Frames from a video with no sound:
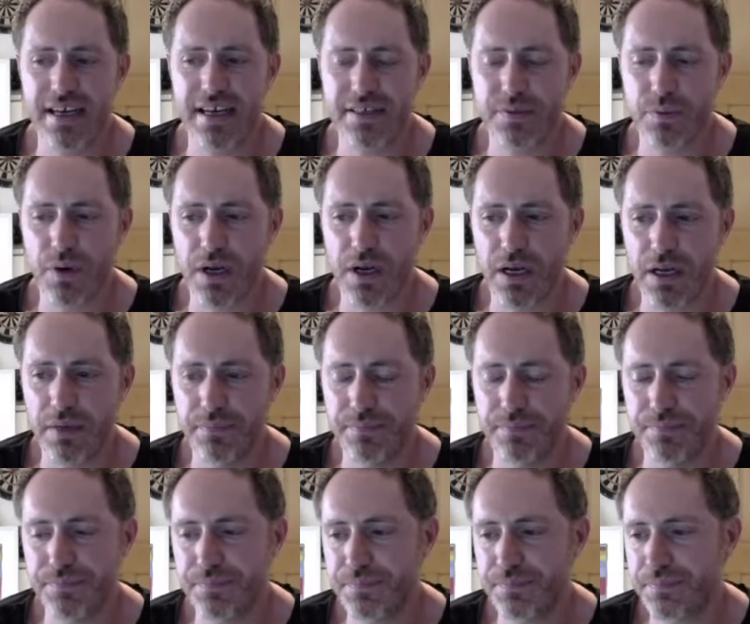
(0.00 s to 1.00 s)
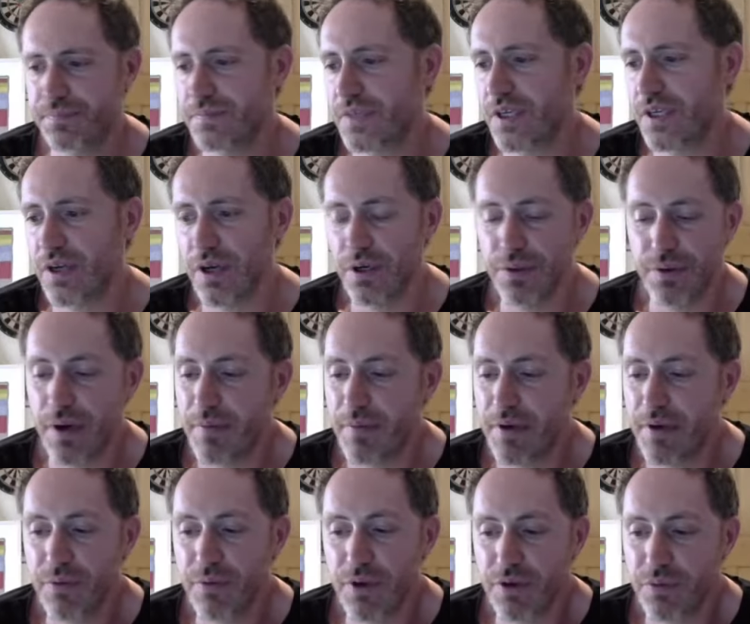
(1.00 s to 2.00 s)
Well,
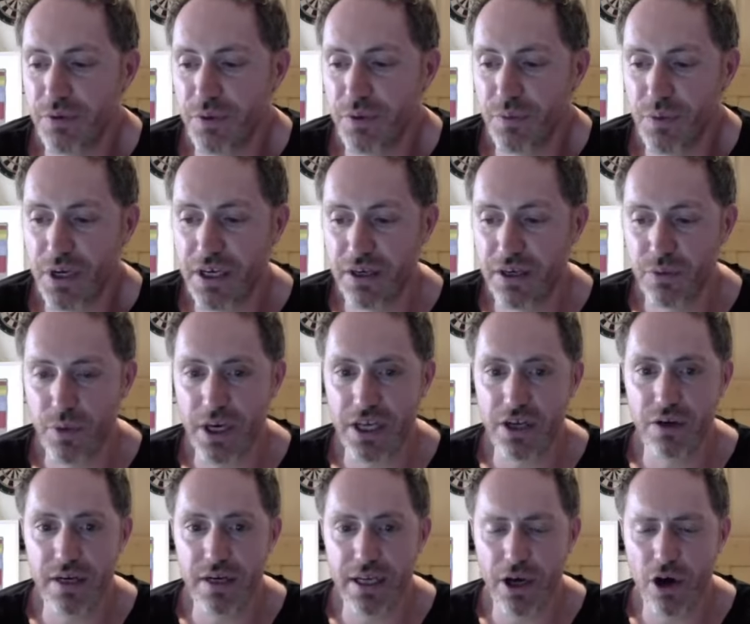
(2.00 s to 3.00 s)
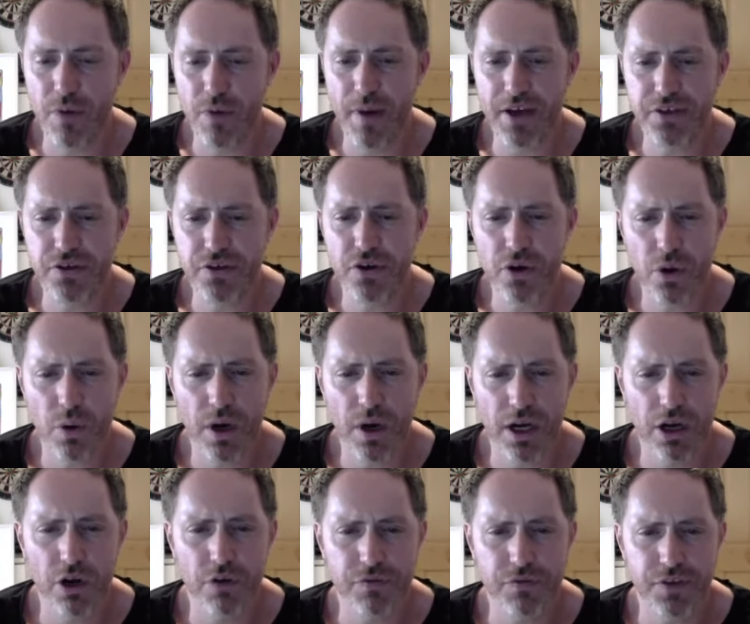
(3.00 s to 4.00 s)
we can only hope. I do know quite a
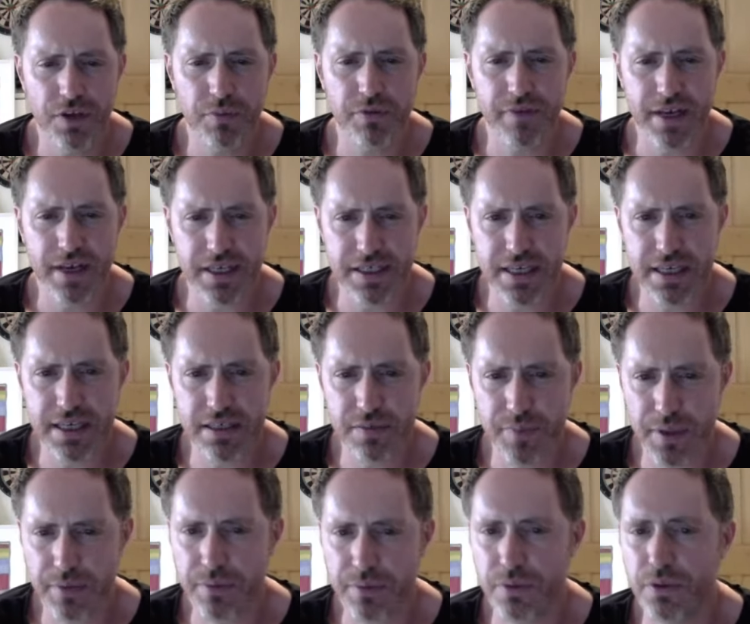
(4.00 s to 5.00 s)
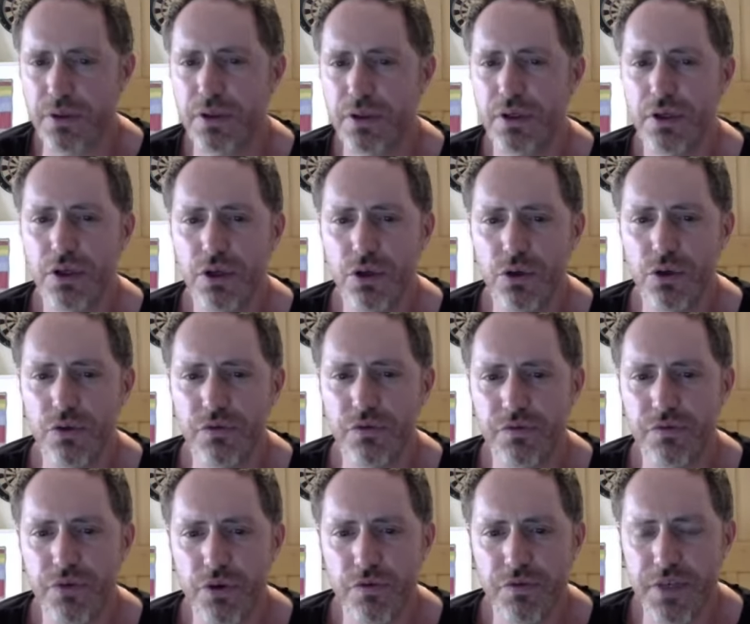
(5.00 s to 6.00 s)
lot of double vaccinated people
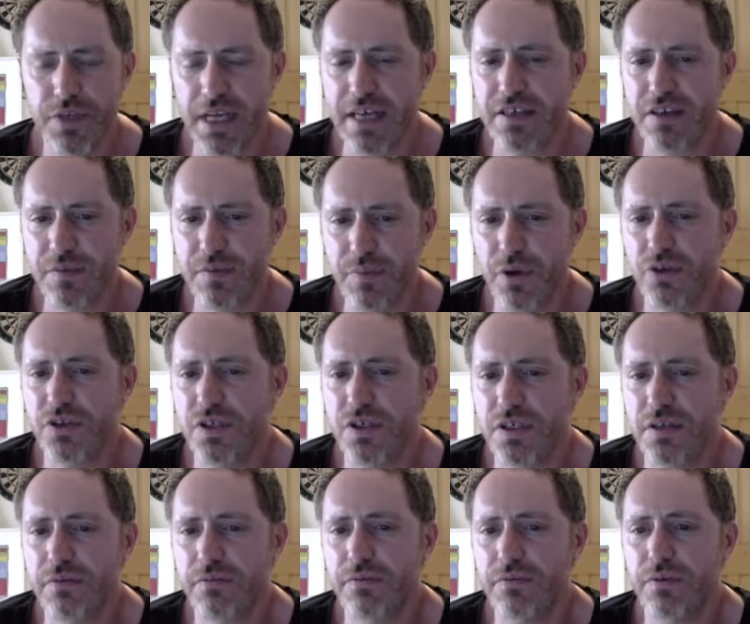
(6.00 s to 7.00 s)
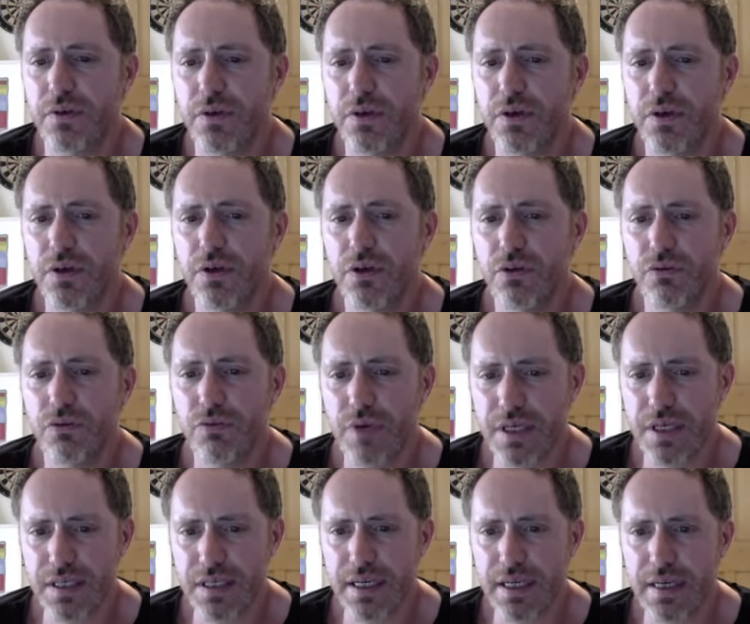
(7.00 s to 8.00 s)
who've tested positive
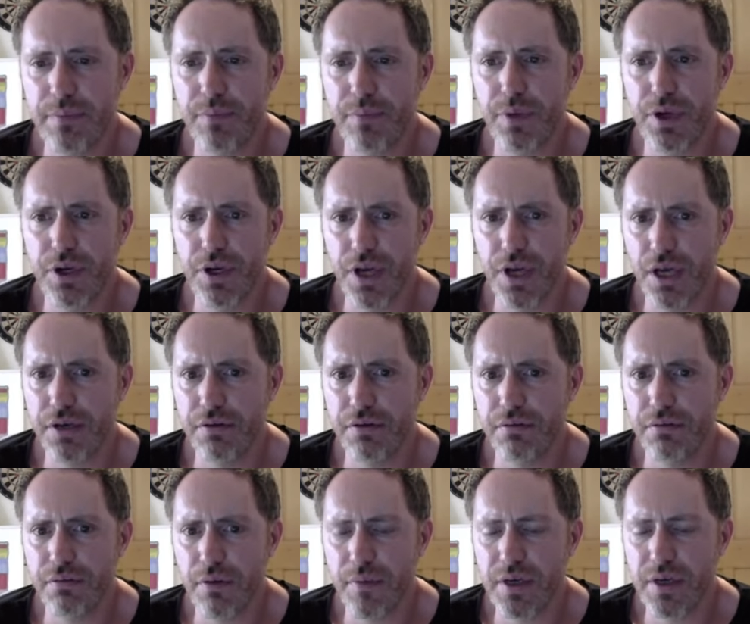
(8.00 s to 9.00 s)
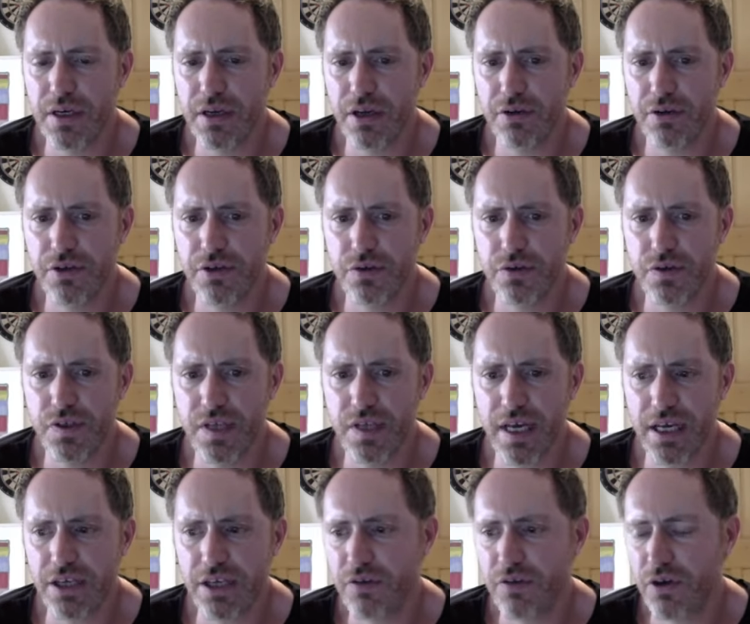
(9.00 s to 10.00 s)
recently, but none too
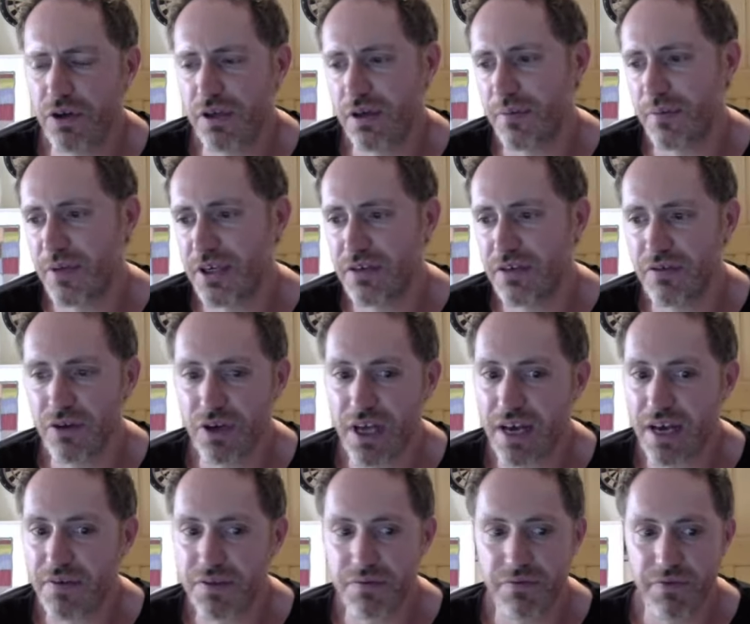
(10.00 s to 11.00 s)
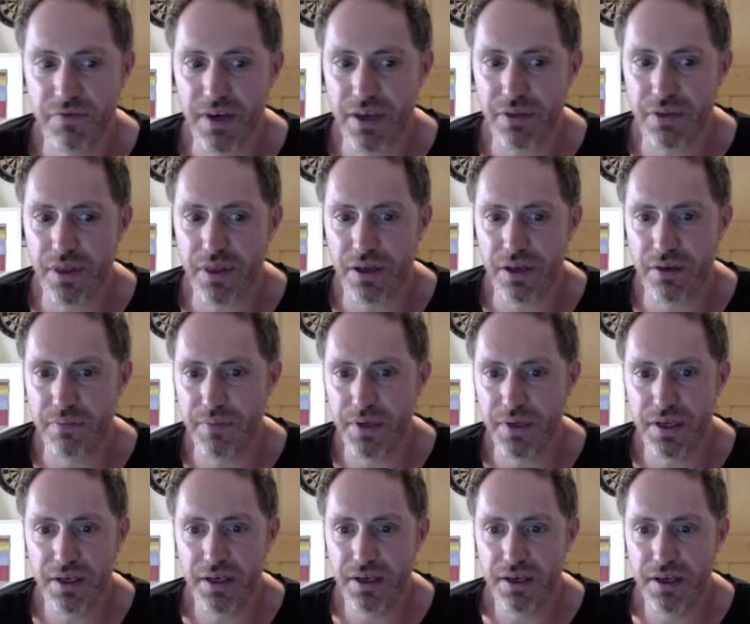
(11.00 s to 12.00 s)
sick. You've got to have some faith in
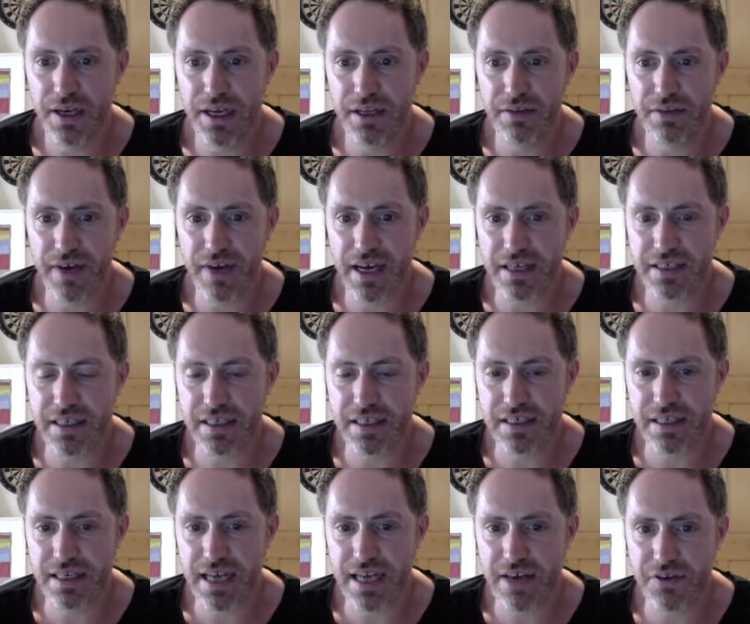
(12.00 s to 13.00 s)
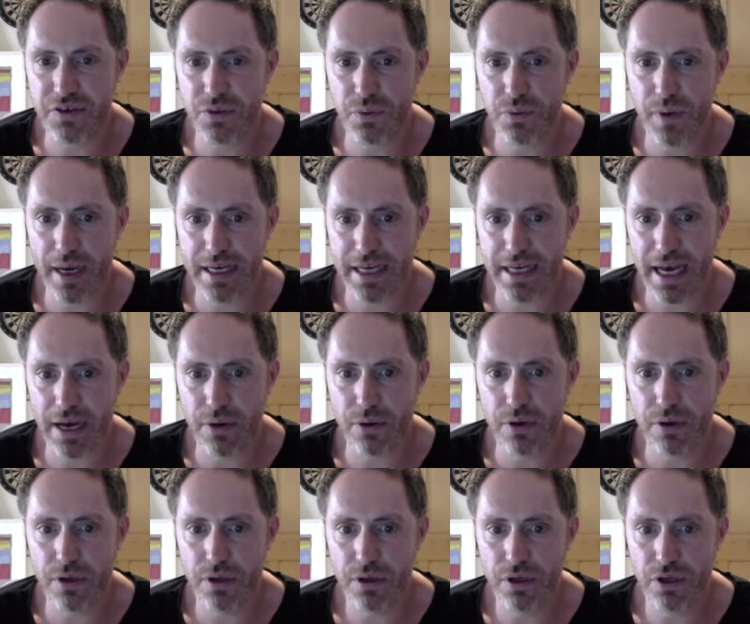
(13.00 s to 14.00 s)
the vaccines. The deaths are way down.